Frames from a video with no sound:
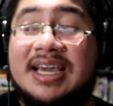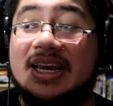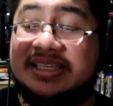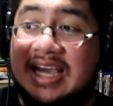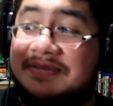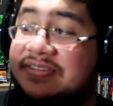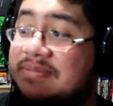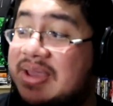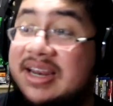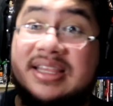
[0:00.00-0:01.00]
it
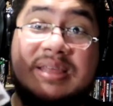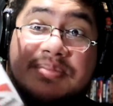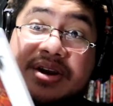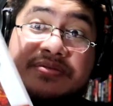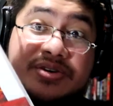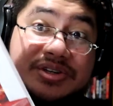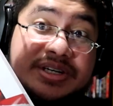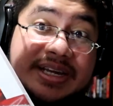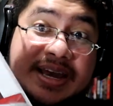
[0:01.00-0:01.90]
definitely made it the better version to